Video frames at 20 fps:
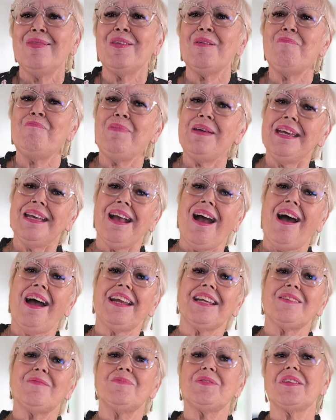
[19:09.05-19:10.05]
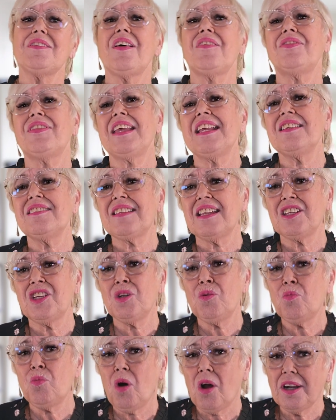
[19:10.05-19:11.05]
The big items and the things that
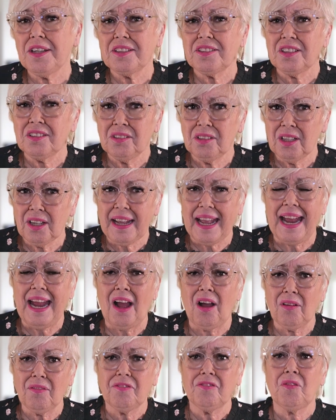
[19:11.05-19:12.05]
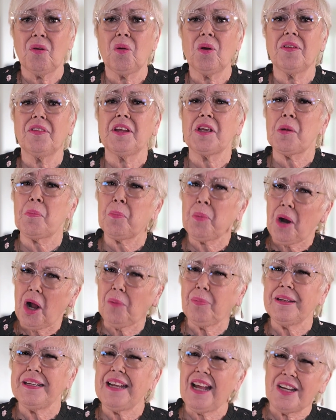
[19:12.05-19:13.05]
you want to look out for that you're
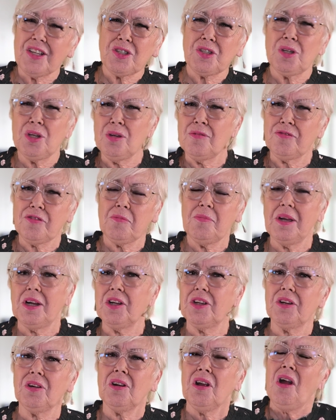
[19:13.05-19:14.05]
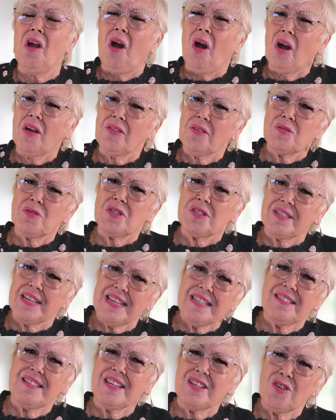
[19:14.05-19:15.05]
probably not too familiar are those
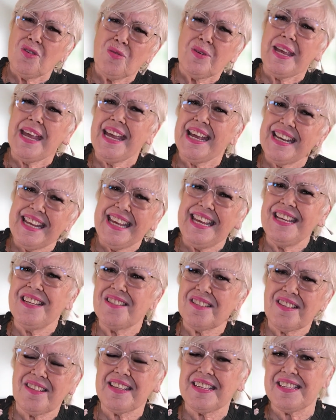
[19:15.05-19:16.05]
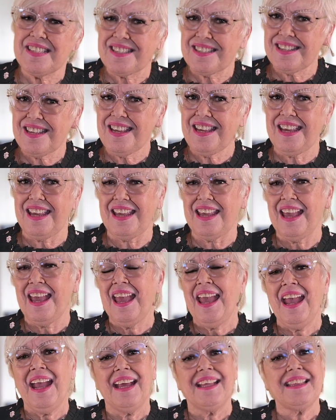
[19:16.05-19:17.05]
things that you can't easily see.
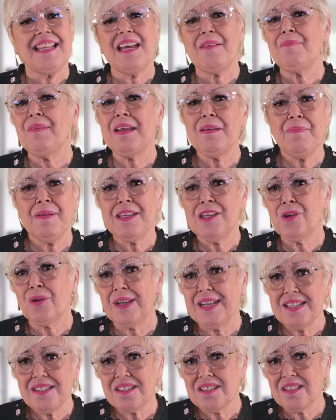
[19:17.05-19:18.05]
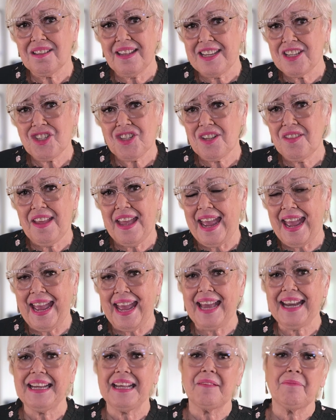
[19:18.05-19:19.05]
And that may be your insulation in the
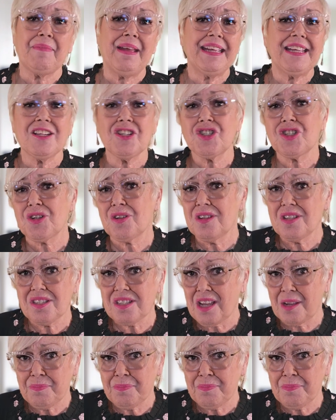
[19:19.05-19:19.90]
attic, making sure it's